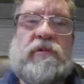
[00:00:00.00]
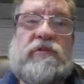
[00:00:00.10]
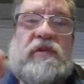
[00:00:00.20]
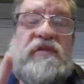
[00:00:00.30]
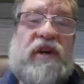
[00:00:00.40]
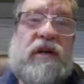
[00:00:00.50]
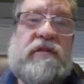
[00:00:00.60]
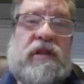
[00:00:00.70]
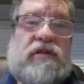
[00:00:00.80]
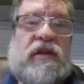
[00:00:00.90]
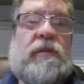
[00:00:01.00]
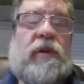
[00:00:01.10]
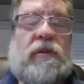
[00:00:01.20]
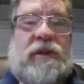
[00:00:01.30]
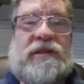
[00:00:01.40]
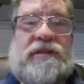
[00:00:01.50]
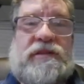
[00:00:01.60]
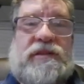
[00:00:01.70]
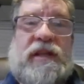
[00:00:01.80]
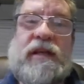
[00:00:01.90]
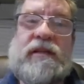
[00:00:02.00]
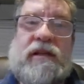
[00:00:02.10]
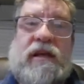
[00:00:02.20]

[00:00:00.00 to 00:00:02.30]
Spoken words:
because we found there's a couple of places that